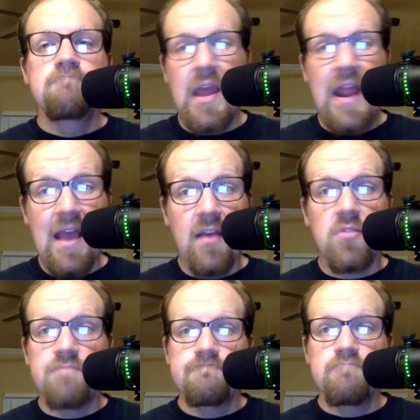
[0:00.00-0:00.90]
it
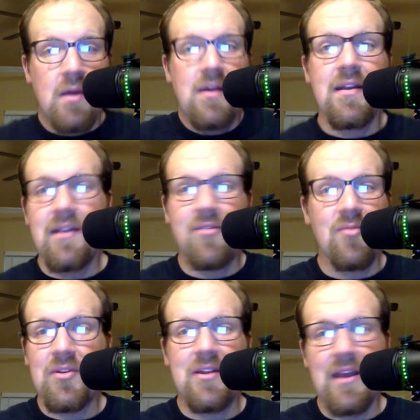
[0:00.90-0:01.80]
is. It's
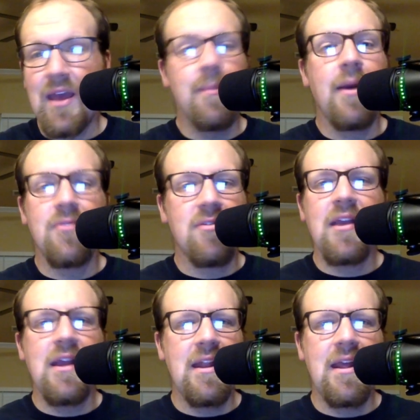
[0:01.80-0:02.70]
just going to come out and
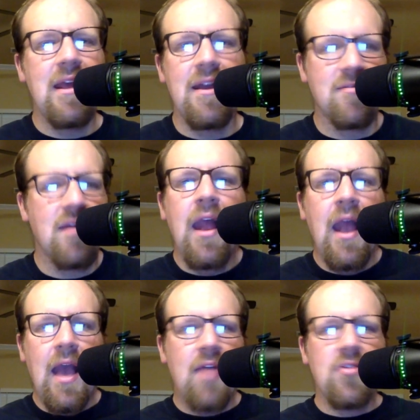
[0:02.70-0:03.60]
say it. It is.
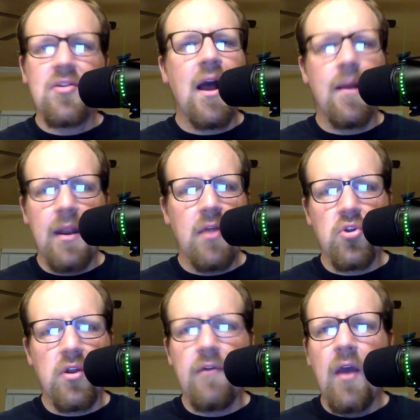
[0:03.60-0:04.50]
This
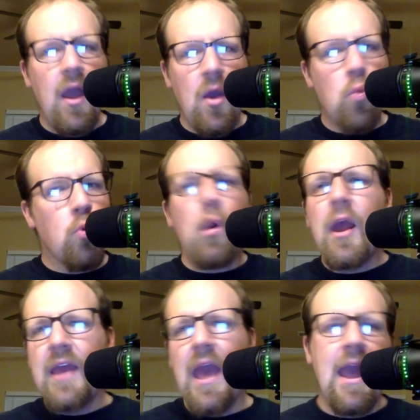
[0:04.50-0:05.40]
combination of
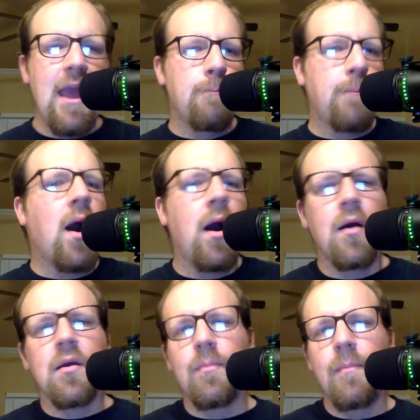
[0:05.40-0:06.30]
reggae,
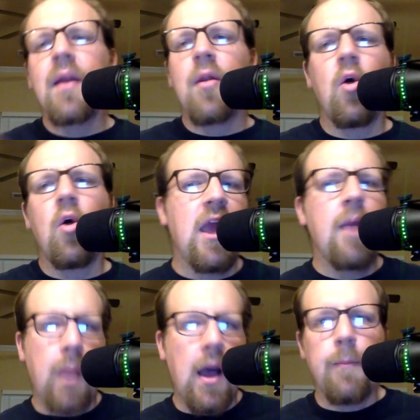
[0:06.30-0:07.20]
punk, metal,
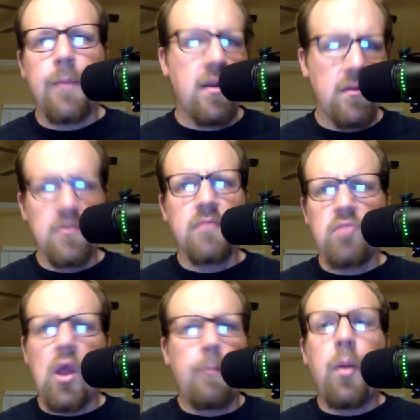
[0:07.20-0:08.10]
hip-hop,
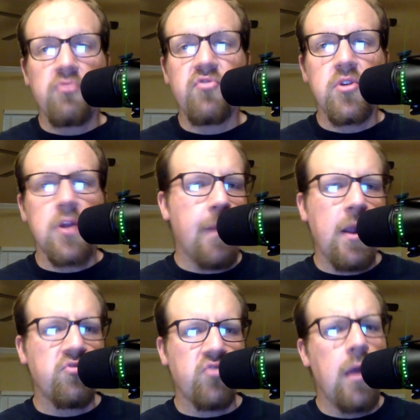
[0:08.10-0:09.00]
and a partridge in a
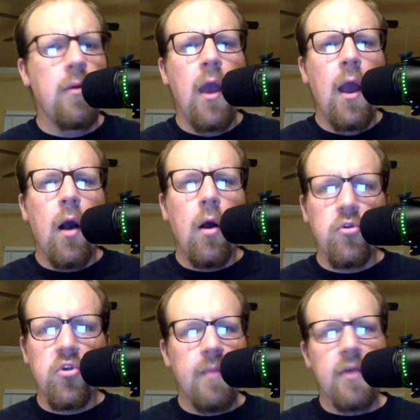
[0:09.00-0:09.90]
pear tree all
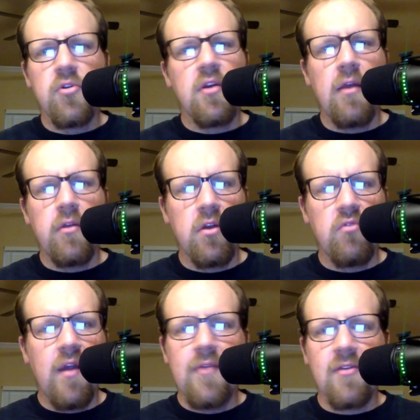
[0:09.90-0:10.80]
smashed together to
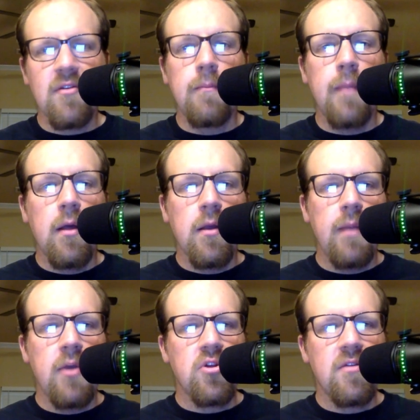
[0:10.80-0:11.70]
create this
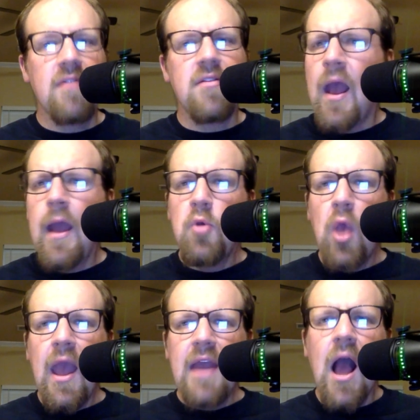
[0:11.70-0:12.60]
amalgamation that's
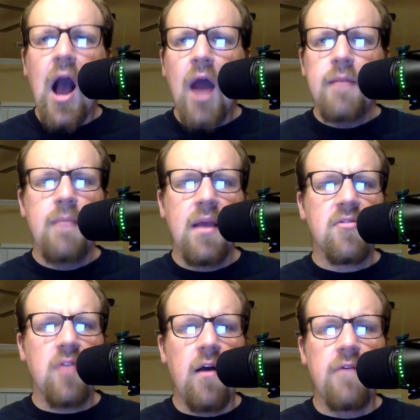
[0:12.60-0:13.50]
an odd
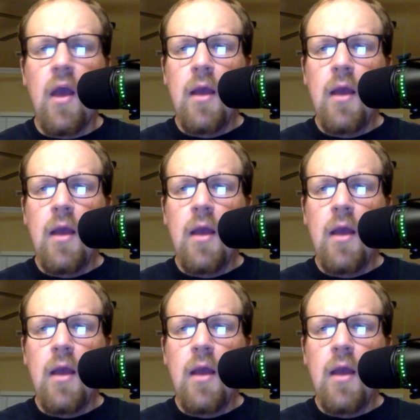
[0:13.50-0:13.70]
mix of